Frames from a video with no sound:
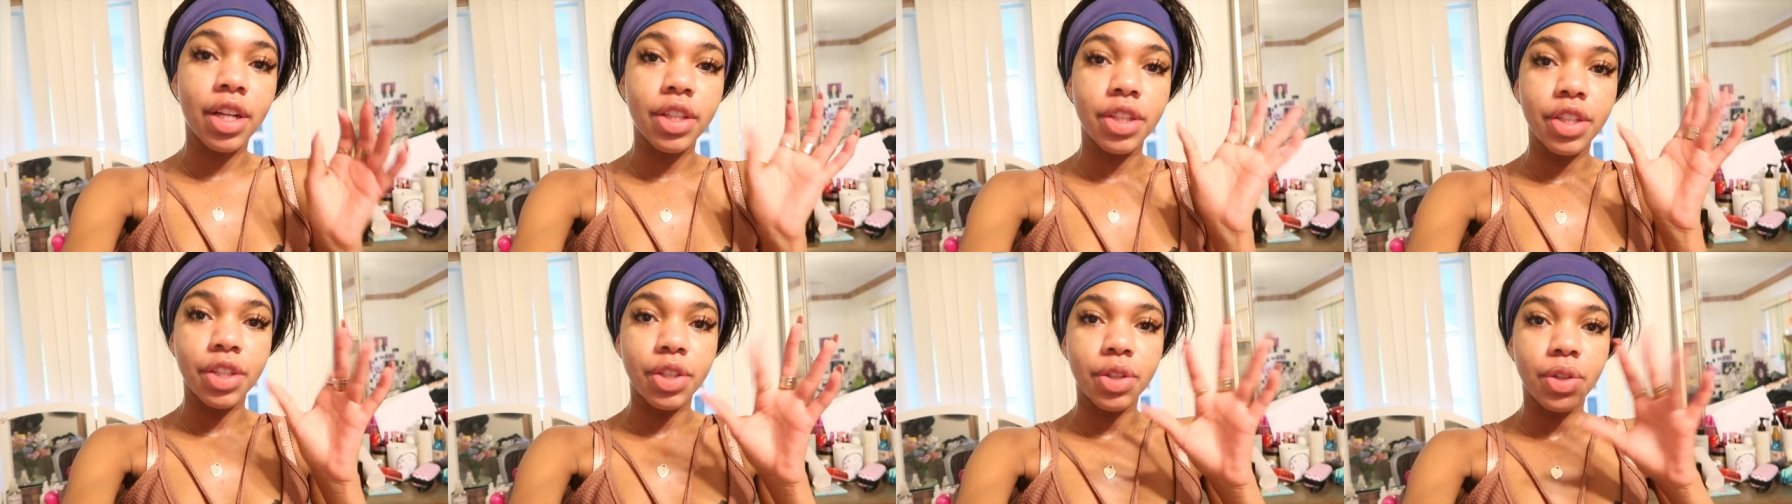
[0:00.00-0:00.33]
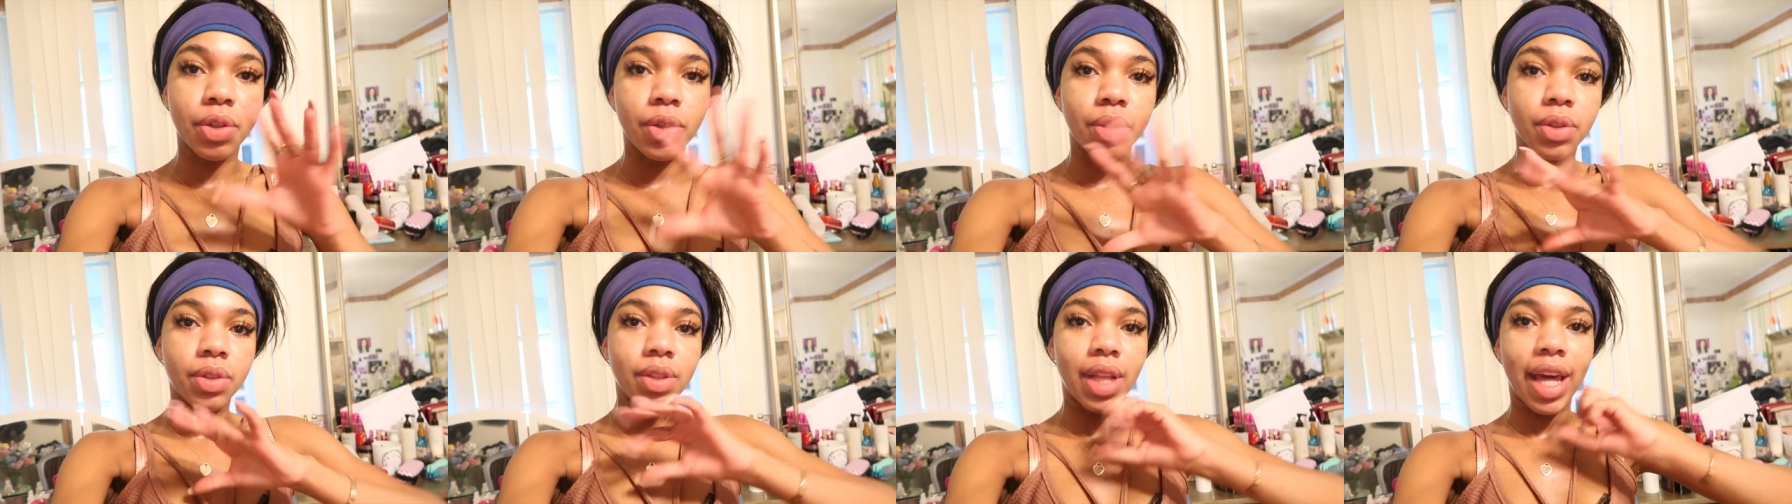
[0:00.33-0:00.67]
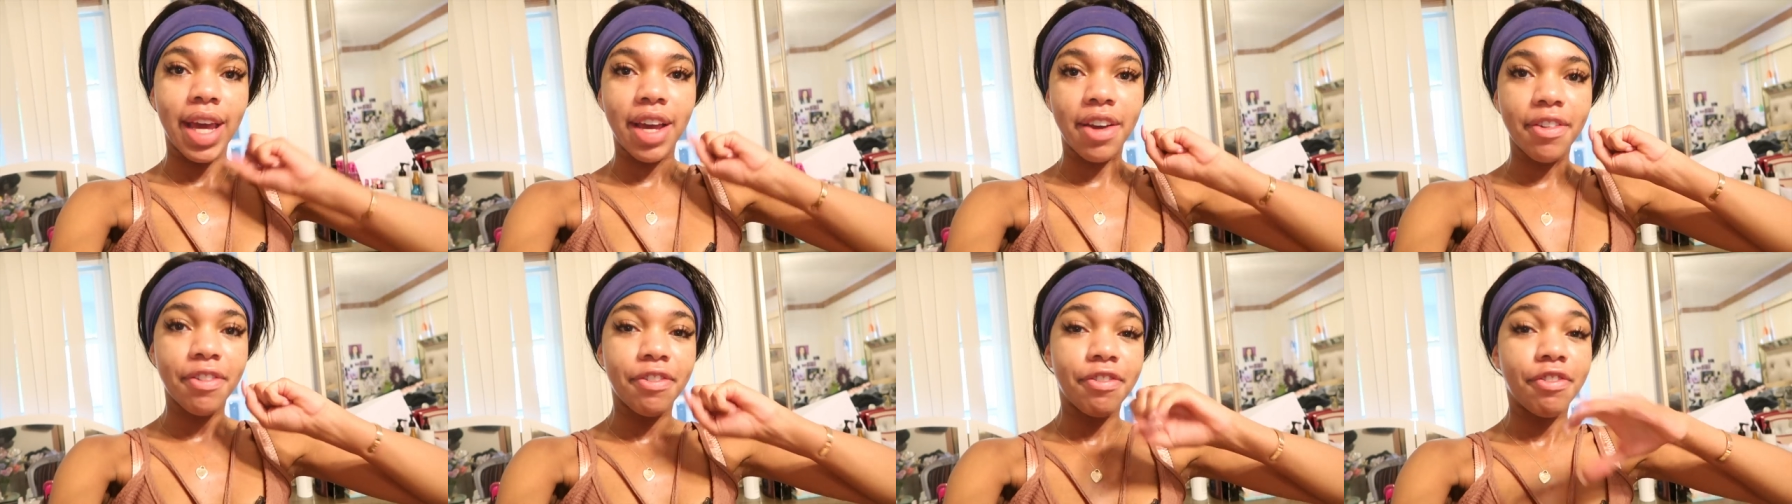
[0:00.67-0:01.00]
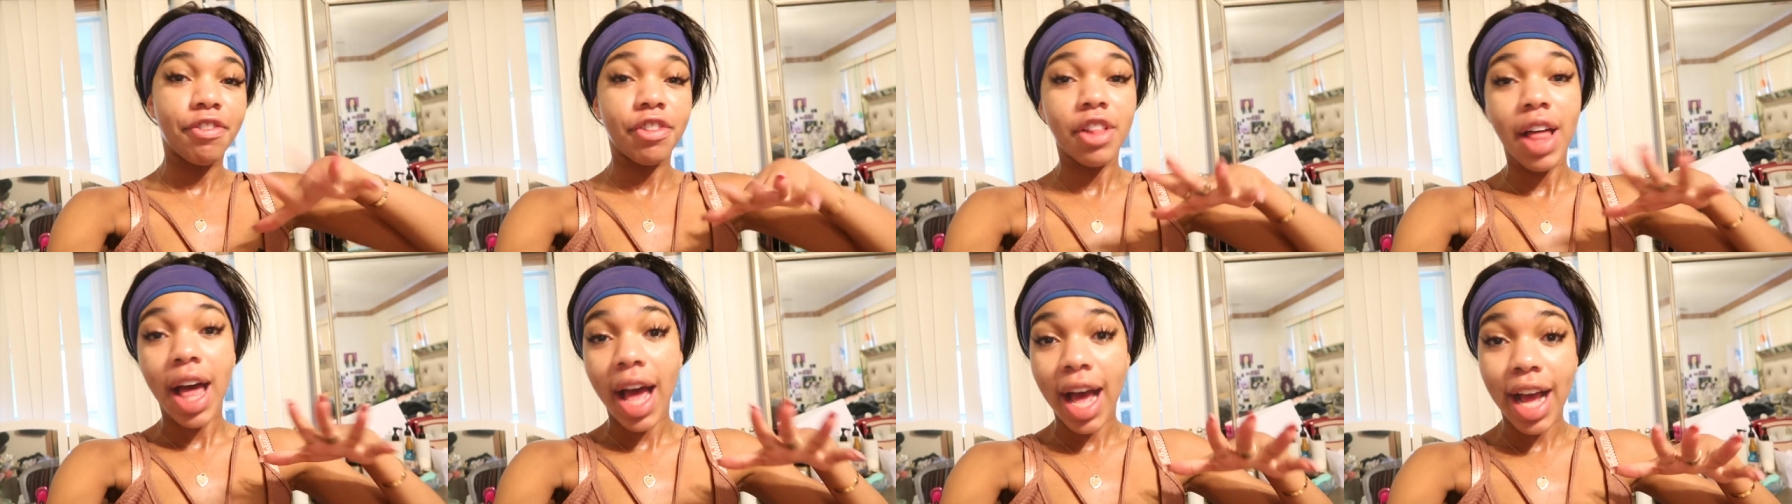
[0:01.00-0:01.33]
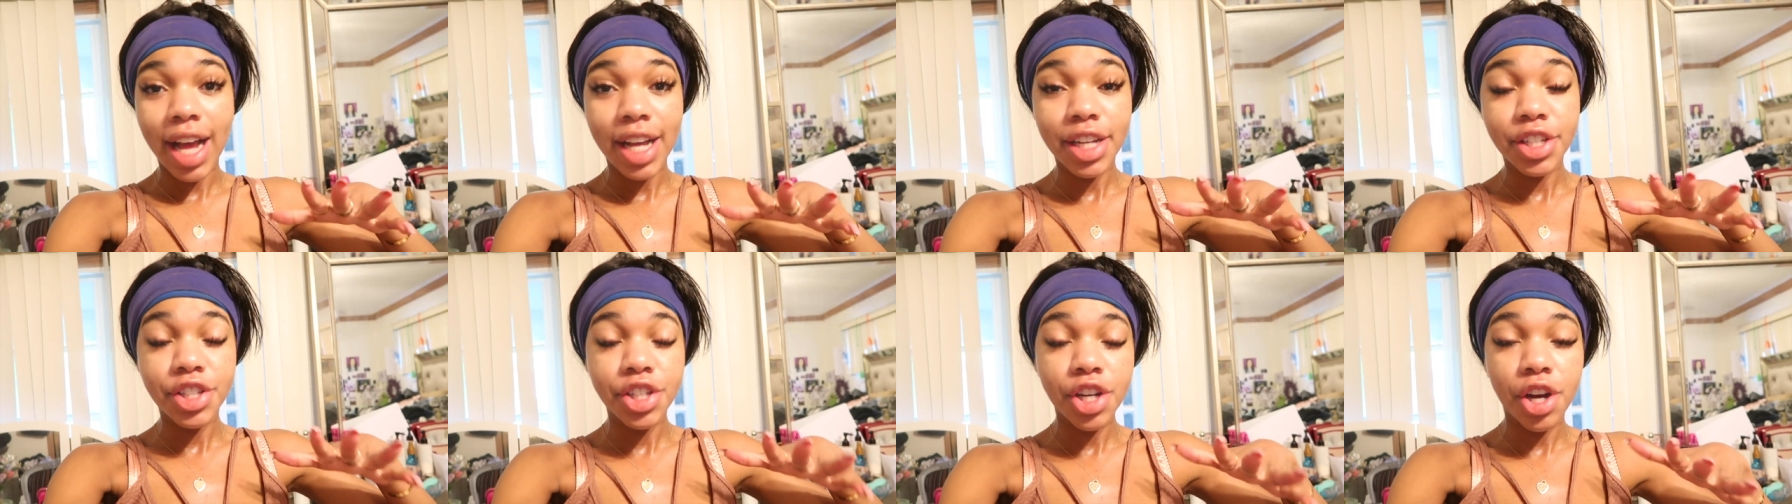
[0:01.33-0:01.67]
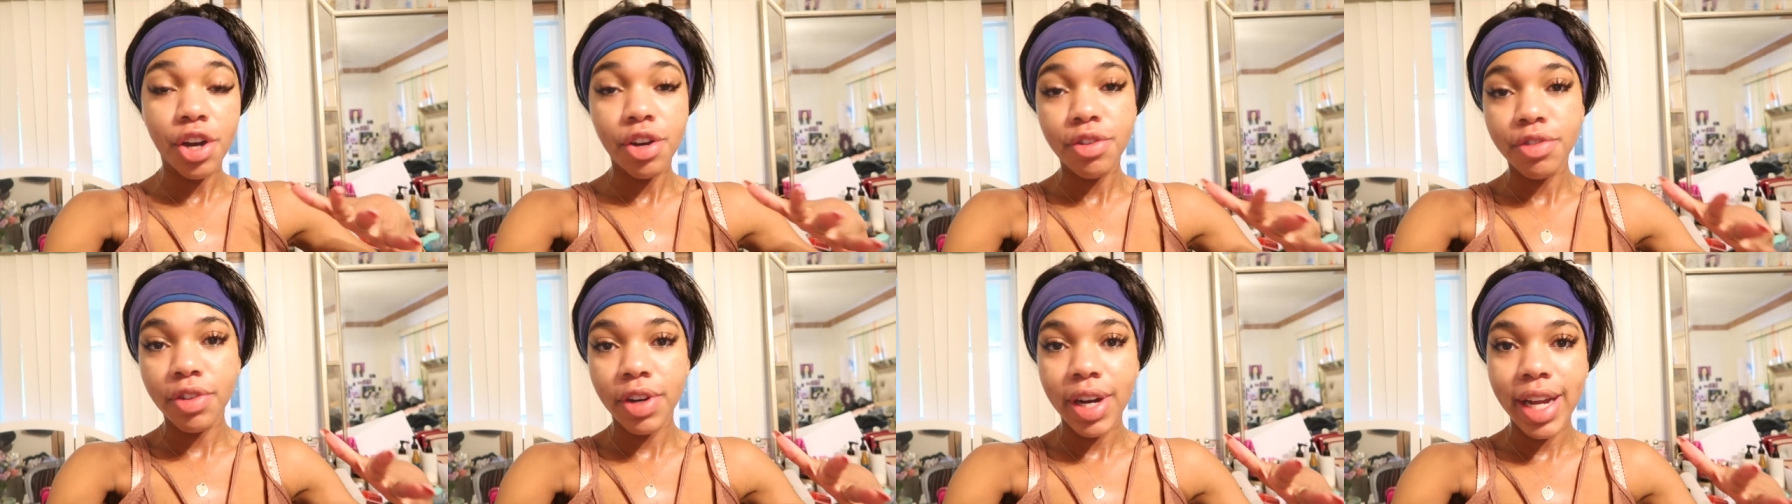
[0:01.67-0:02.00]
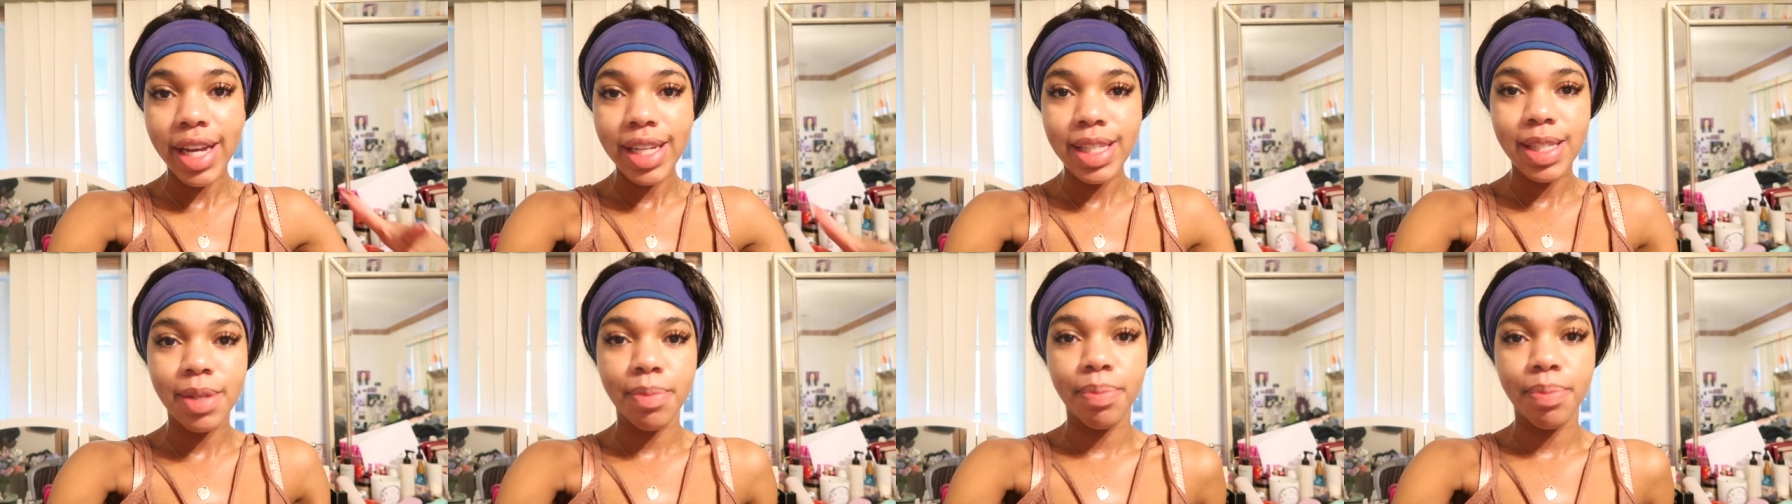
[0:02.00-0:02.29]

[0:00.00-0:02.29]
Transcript: little like flash over it,